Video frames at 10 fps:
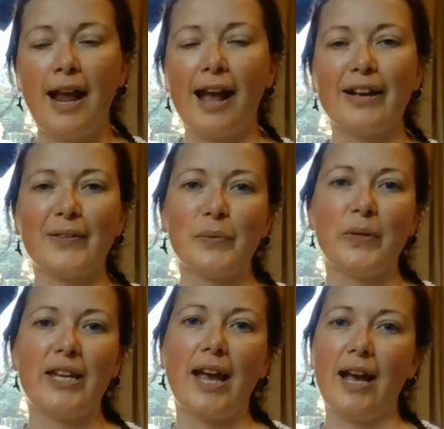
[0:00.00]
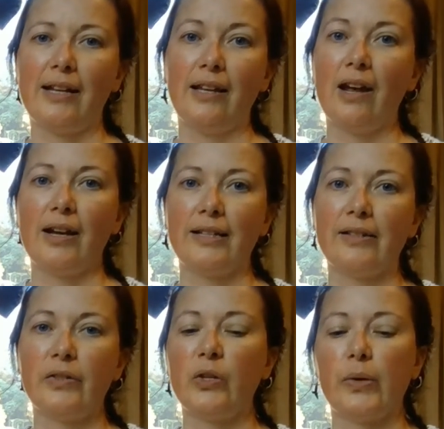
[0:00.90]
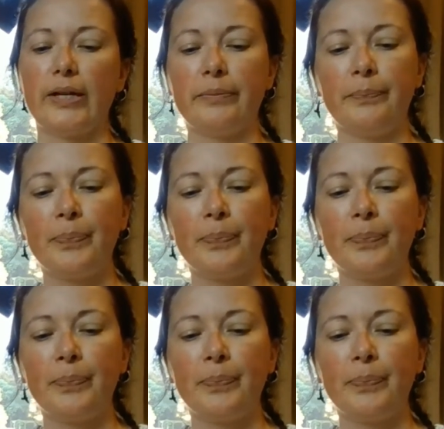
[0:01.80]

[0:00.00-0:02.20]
as we add lines to it.